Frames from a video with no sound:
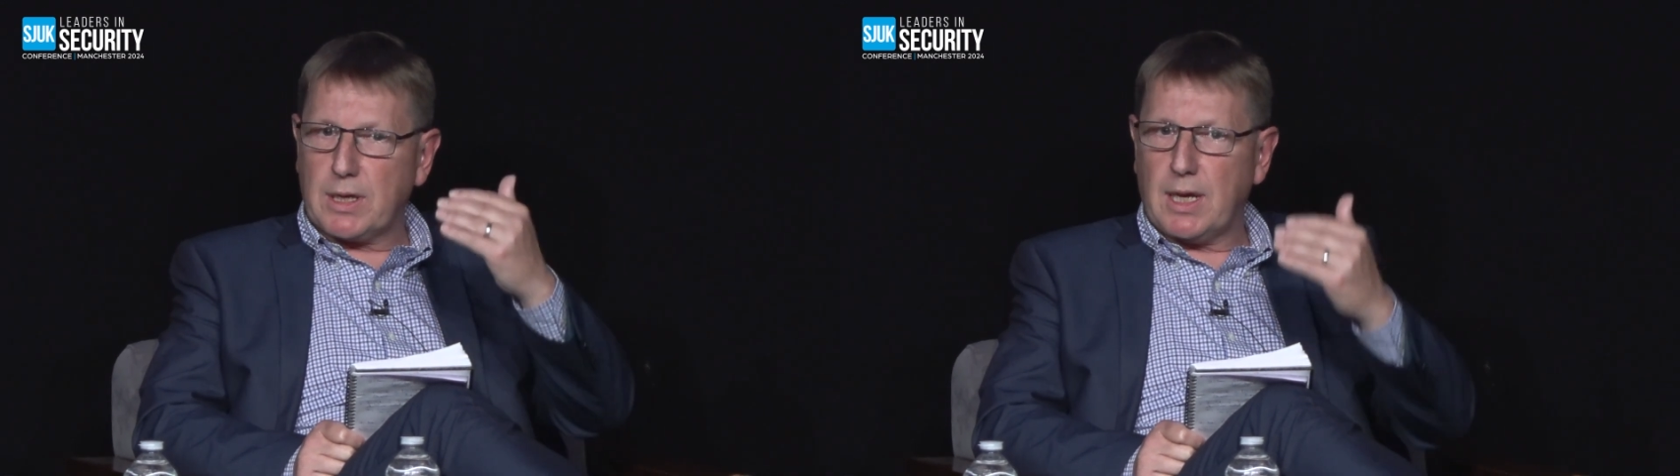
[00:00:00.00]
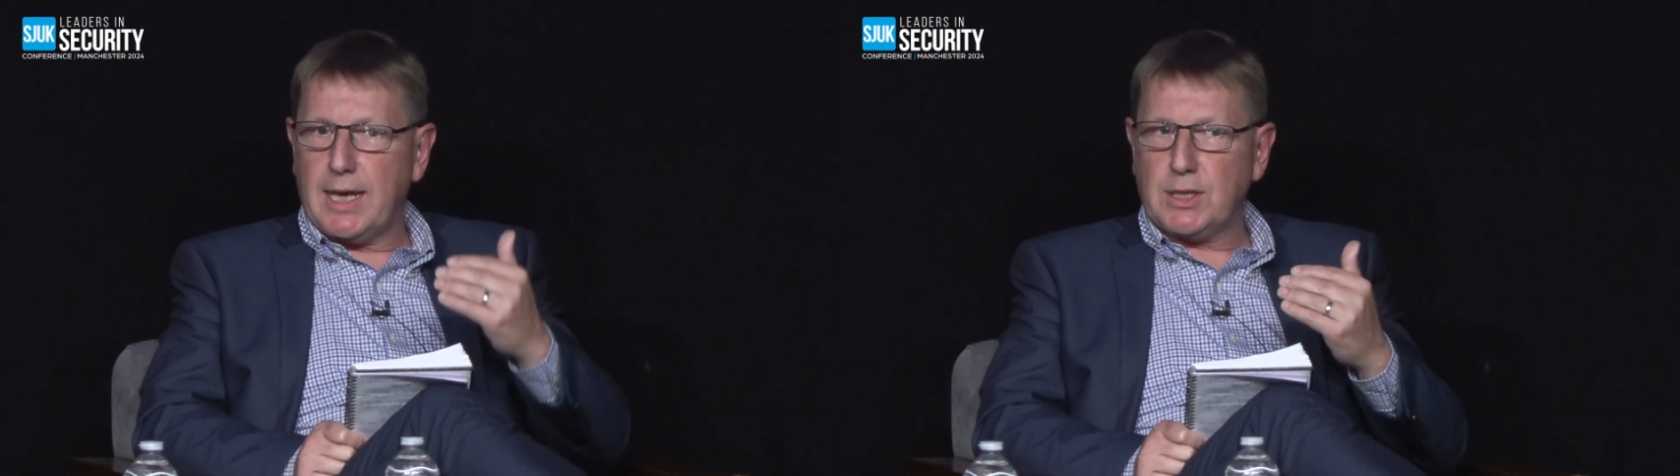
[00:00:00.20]

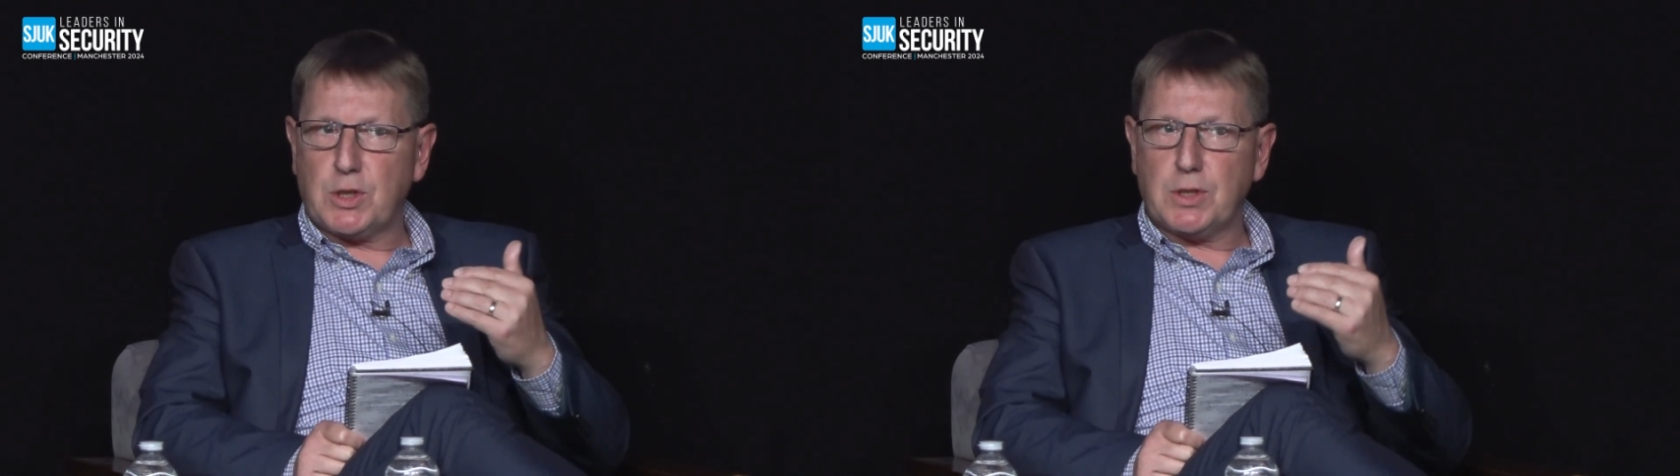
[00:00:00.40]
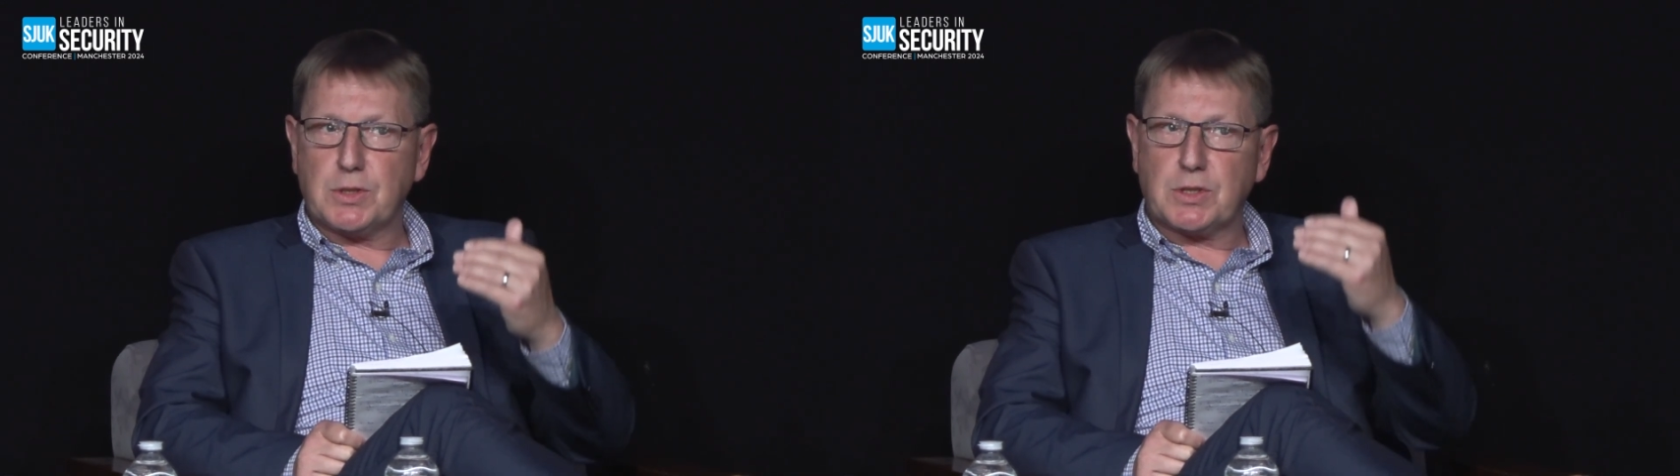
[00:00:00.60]

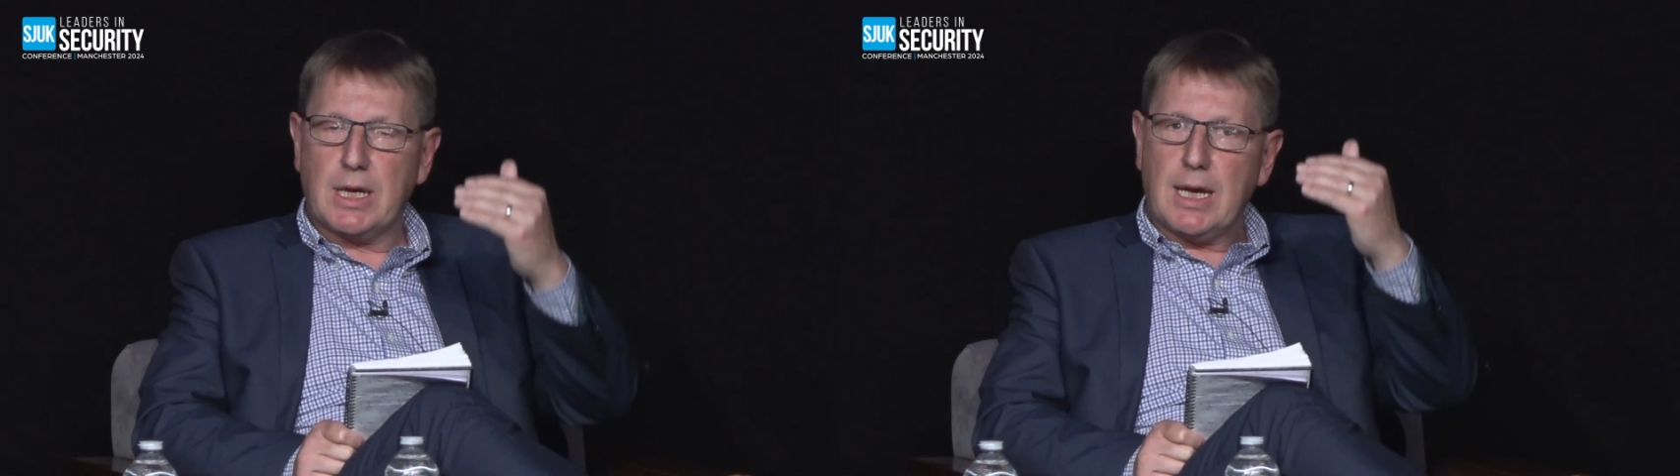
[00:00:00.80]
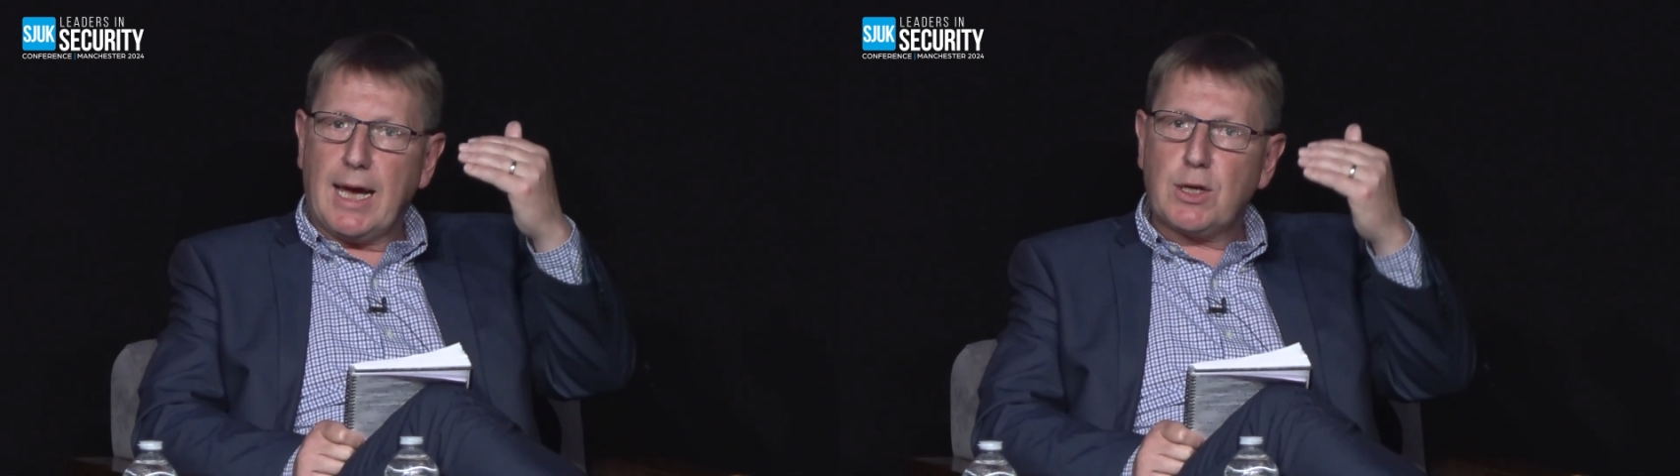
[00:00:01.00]
regulations
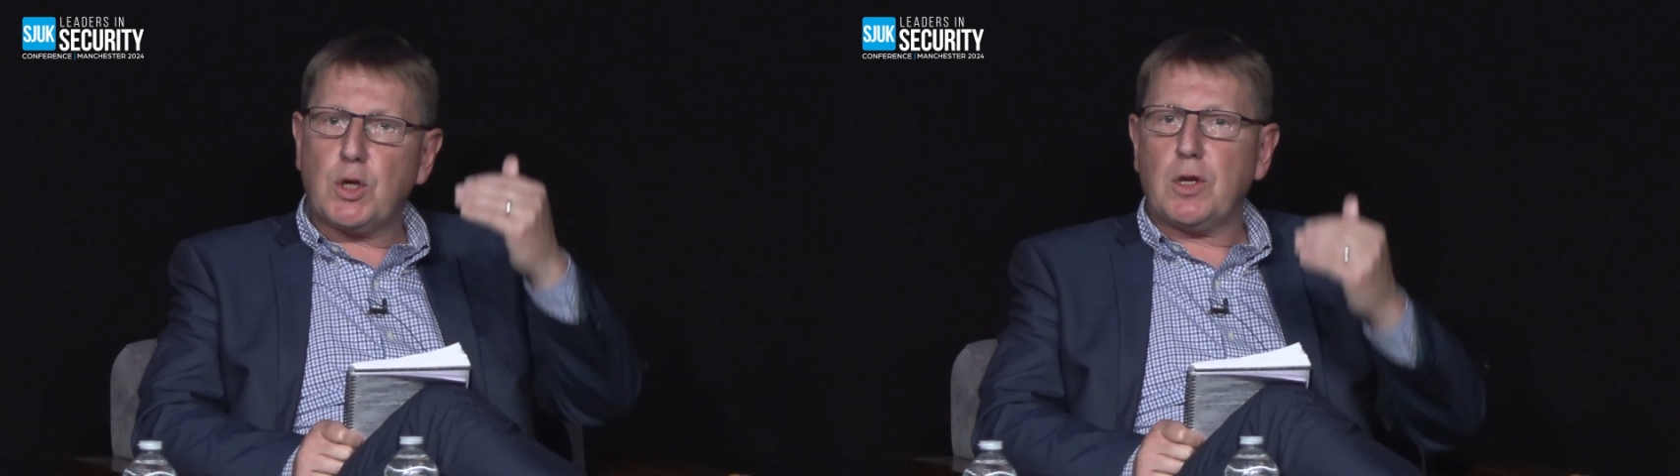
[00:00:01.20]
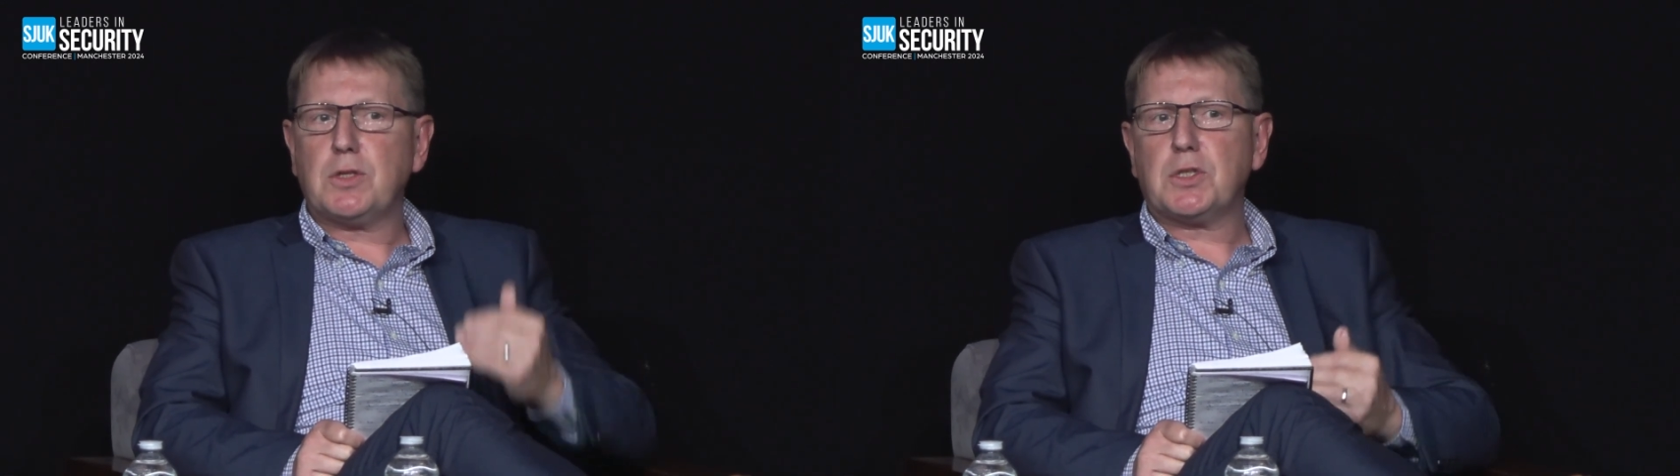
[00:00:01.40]
and
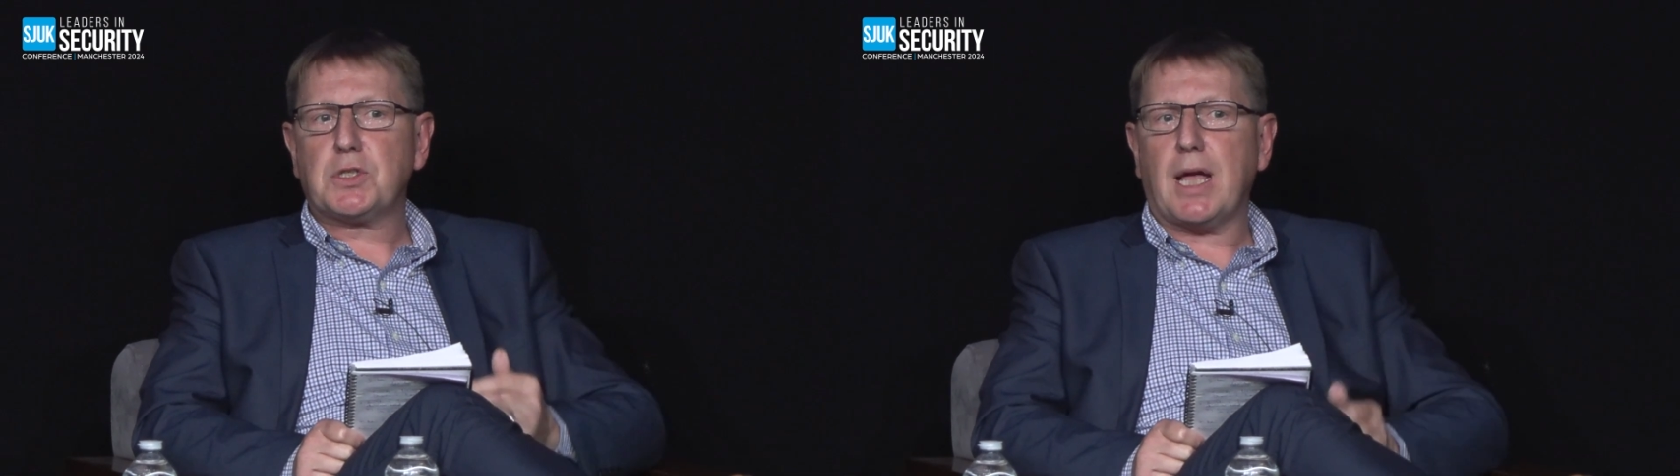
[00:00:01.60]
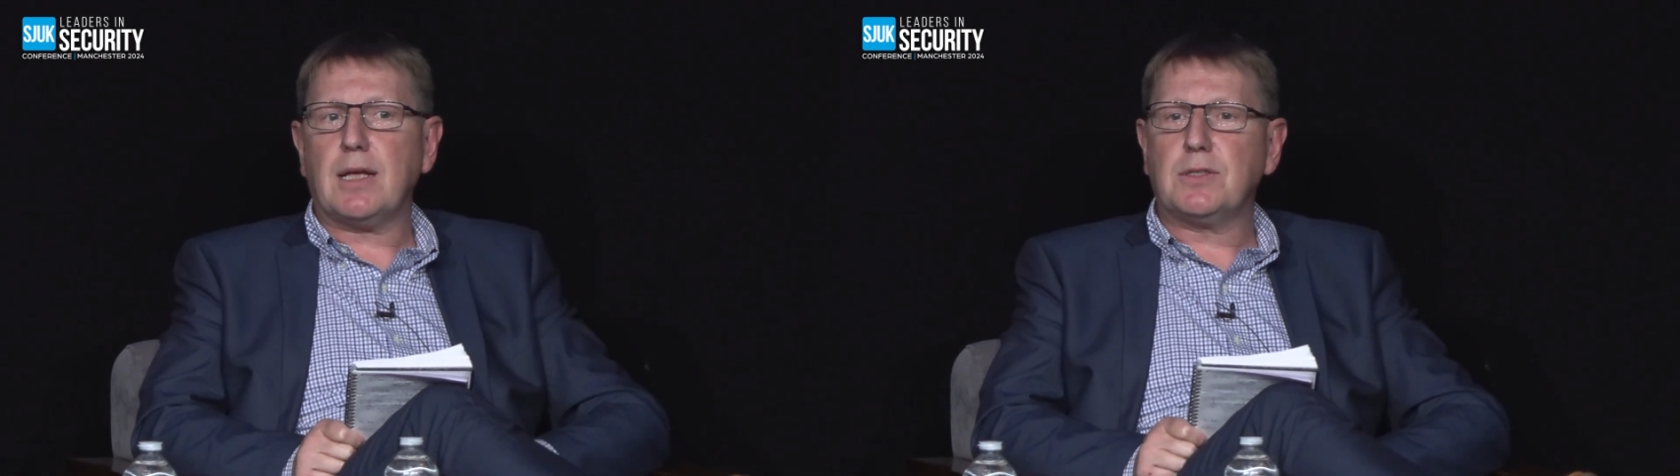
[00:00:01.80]
could
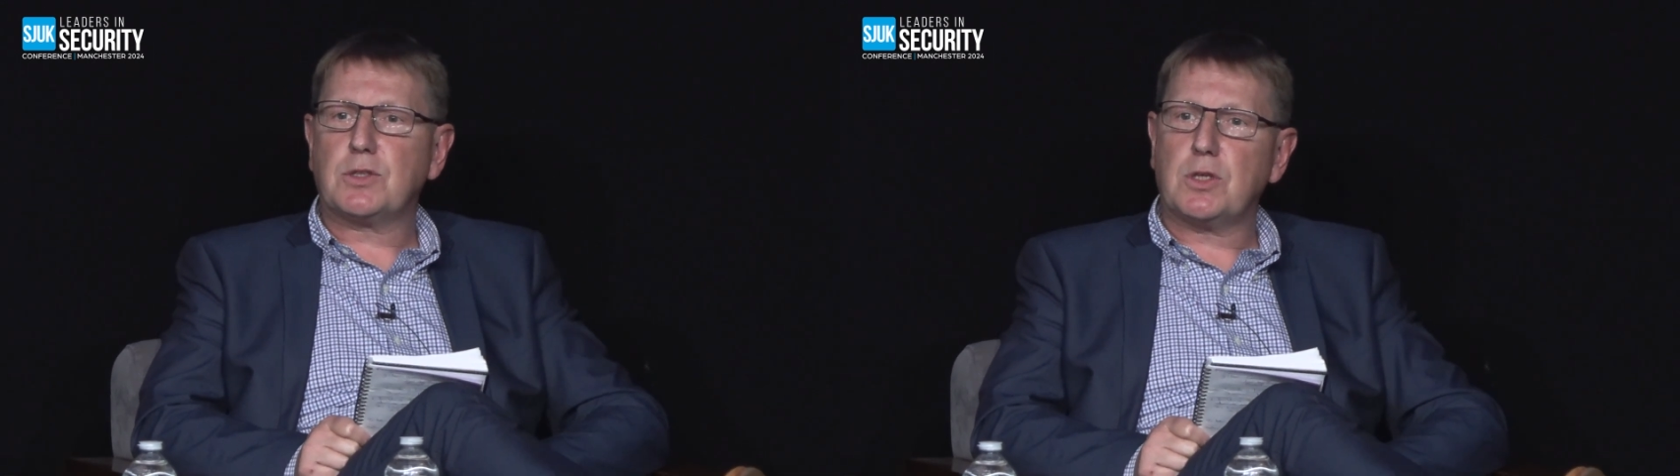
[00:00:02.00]
understand,